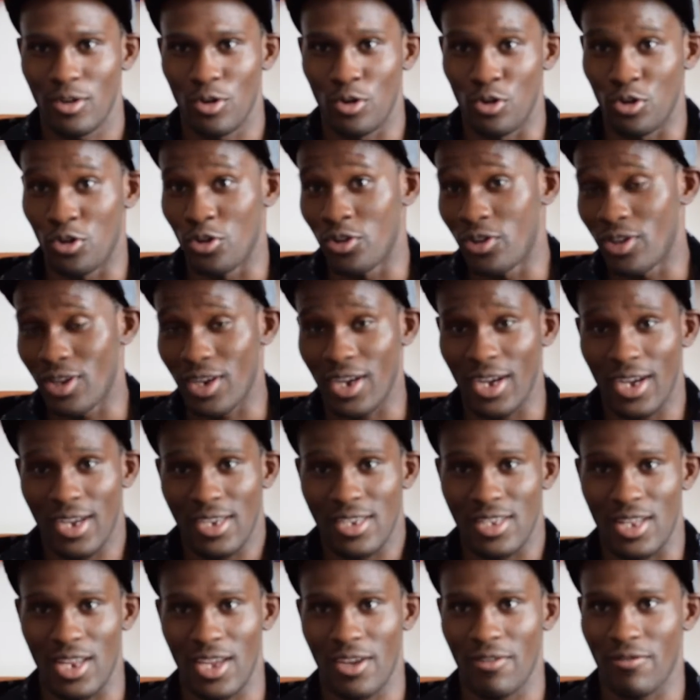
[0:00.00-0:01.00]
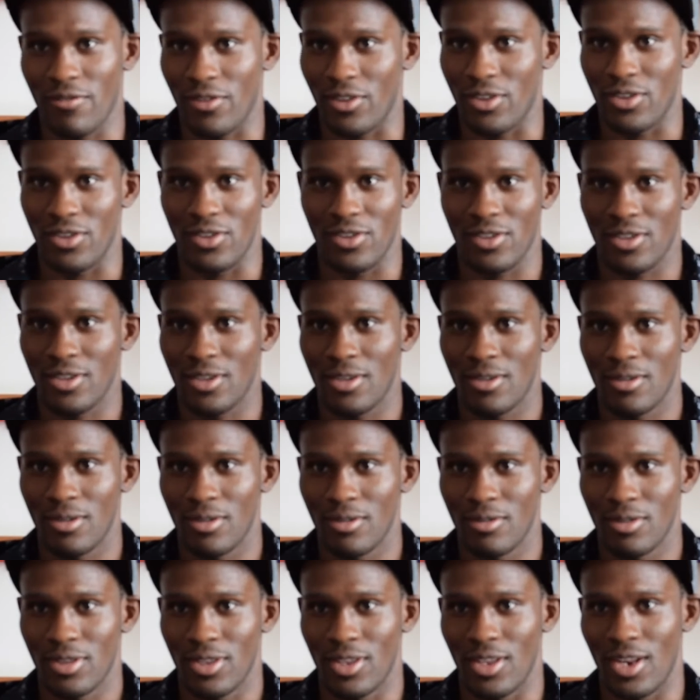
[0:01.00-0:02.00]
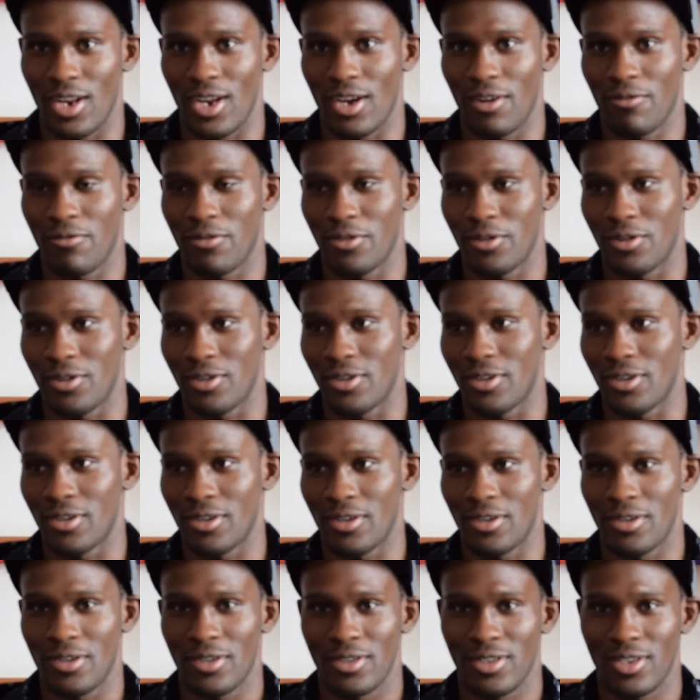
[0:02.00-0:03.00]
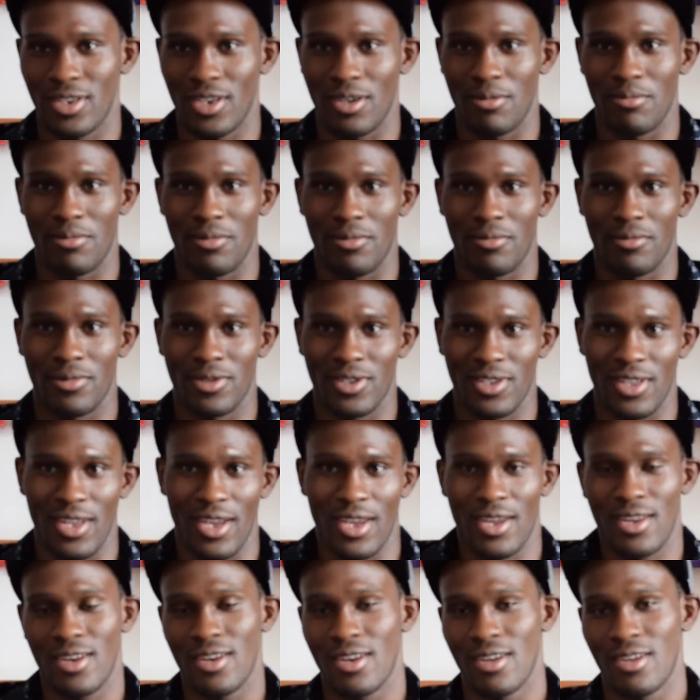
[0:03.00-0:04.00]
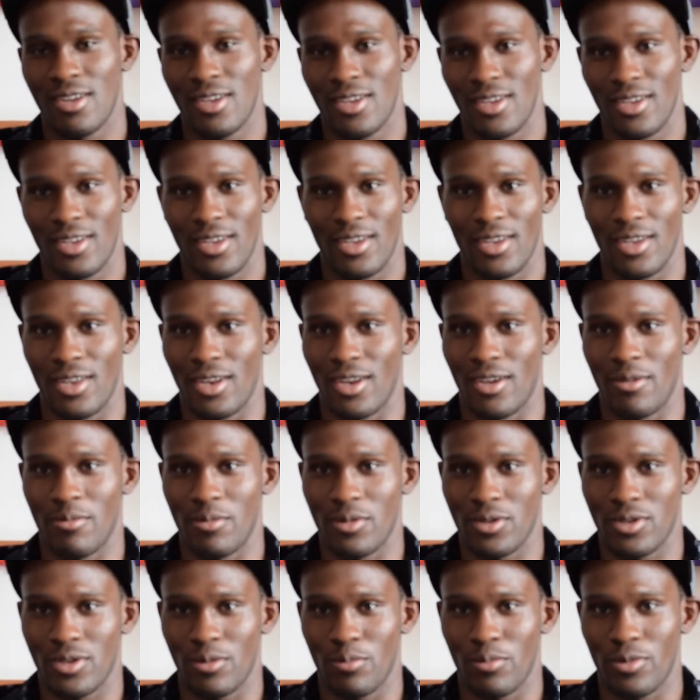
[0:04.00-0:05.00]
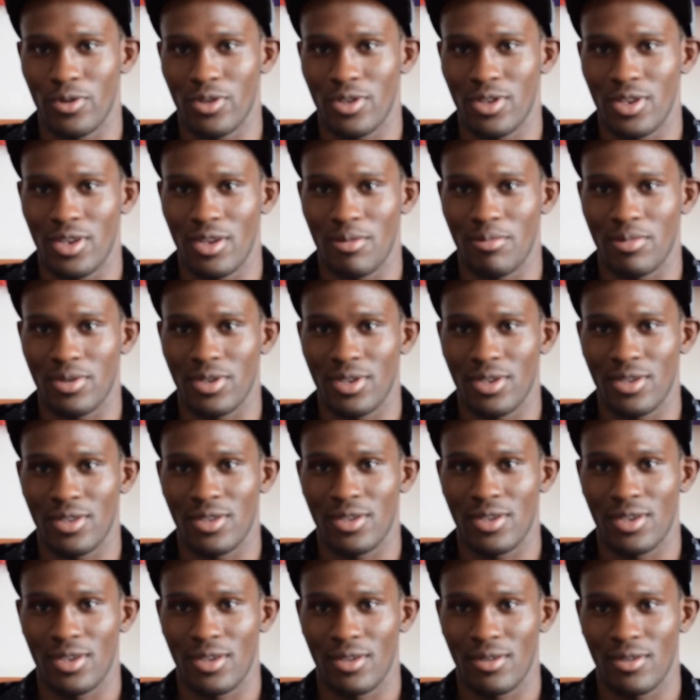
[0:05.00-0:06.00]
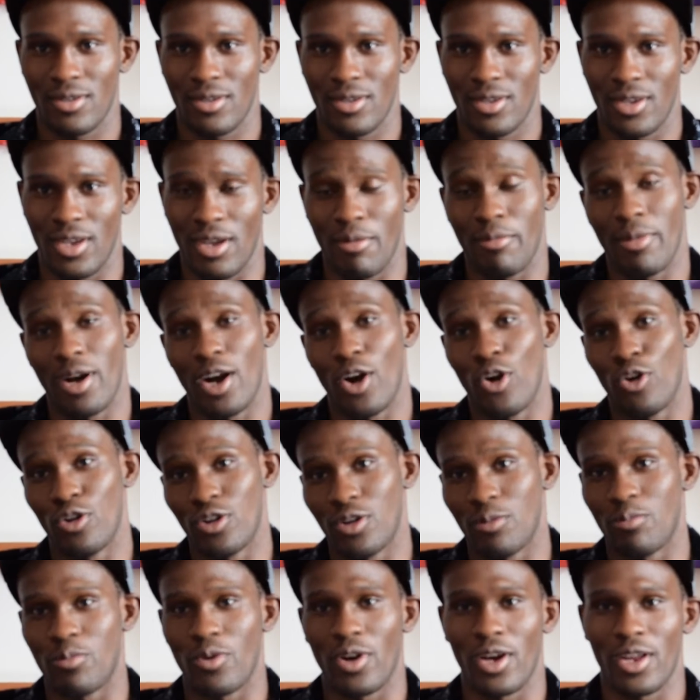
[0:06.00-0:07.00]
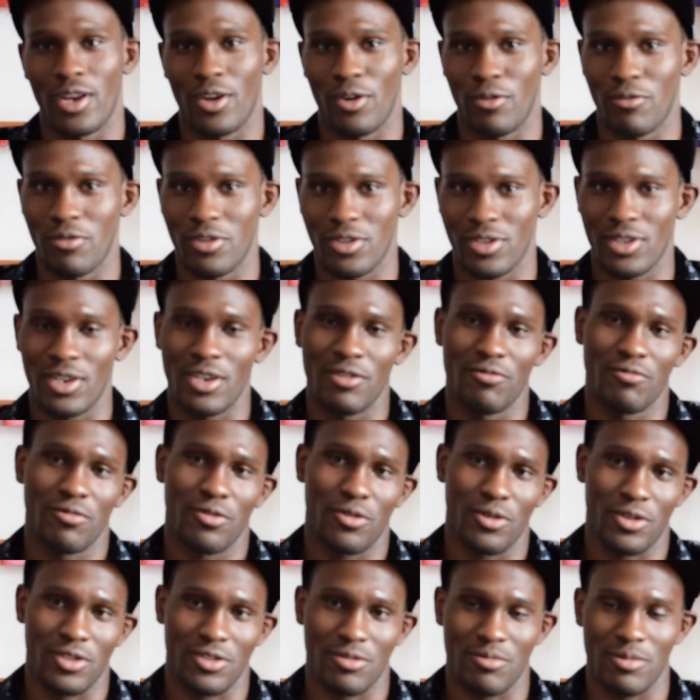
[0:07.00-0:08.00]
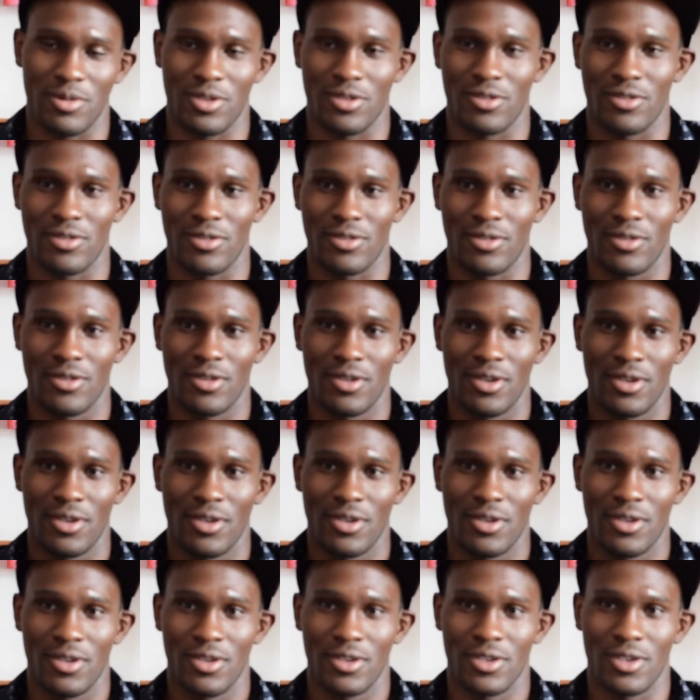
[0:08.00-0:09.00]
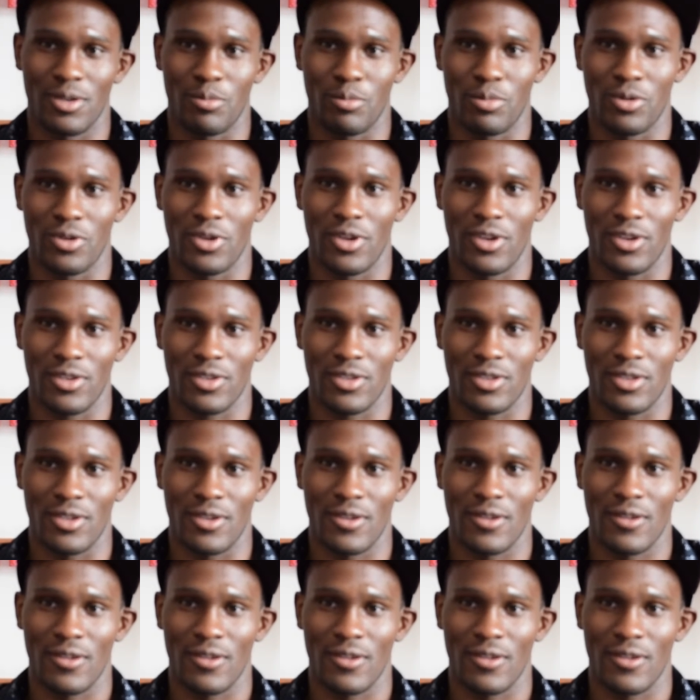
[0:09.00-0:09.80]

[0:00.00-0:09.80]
Although the guys left, the love for the team stayed, and I've been supporting them since. And my older brother obviously influenced me to support Arsenal.